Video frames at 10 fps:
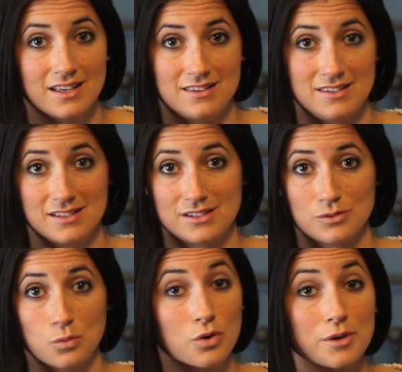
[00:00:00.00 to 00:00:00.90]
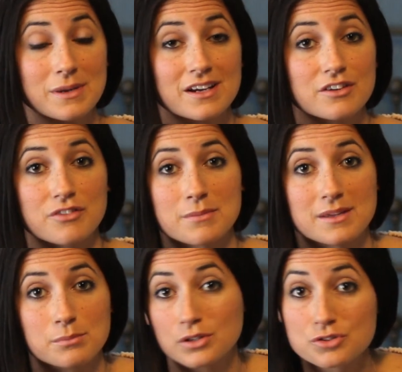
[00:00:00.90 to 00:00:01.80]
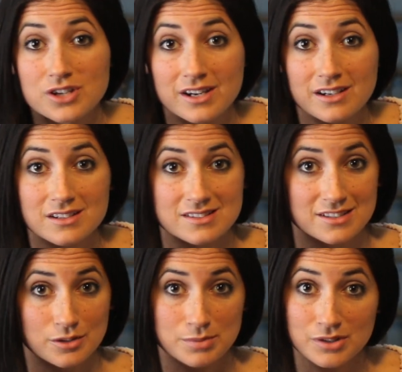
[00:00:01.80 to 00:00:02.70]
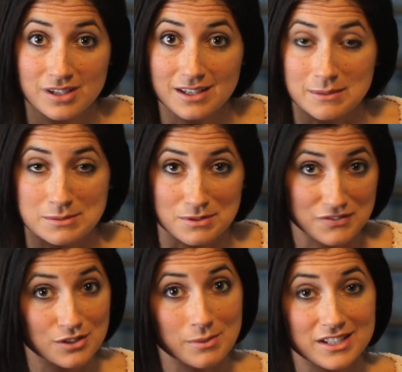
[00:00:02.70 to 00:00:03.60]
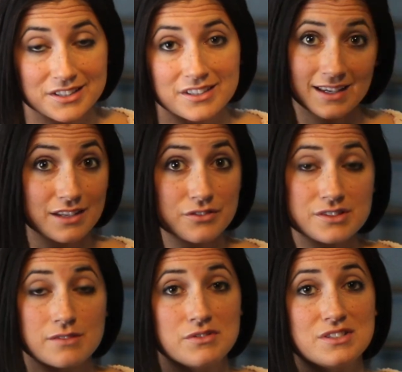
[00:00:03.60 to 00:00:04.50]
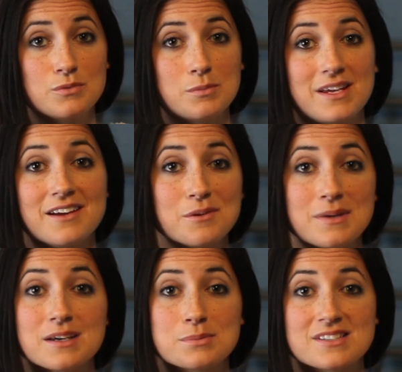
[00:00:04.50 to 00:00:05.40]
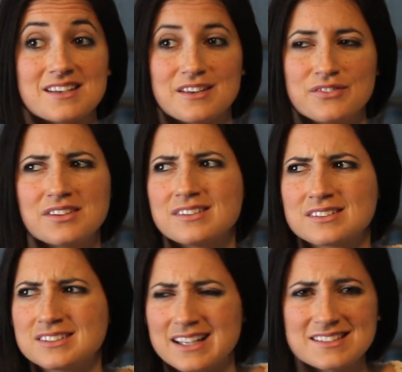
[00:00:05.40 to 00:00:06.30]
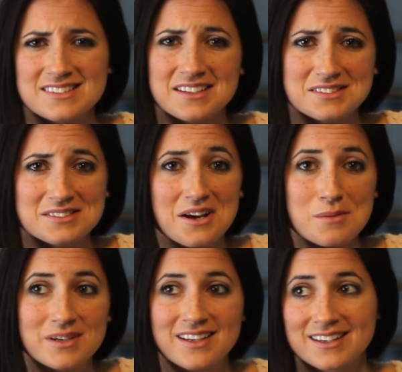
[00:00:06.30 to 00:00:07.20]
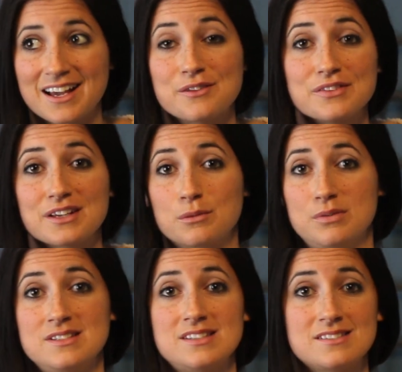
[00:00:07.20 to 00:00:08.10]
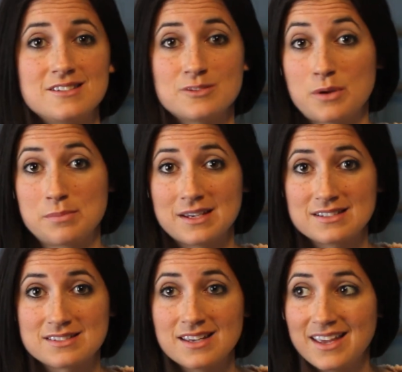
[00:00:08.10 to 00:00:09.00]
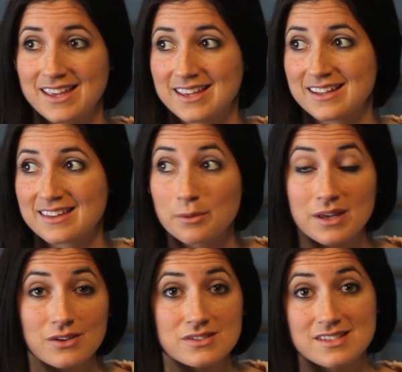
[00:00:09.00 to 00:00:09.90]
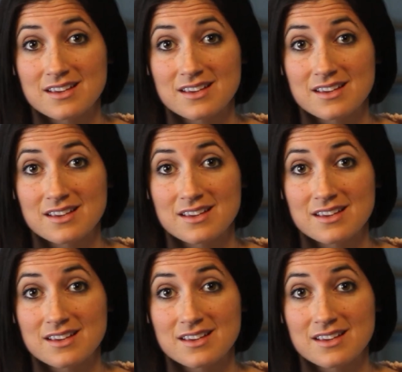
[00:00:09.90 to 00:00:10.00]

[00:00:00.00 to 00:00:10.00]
The warm air from the blow dryer is therapeutic, it makes me feel better, and for some reason when my hair and makeup's done, I feel a little less like a slob, kind of feel like a princess in sweatpants, and that way you can stay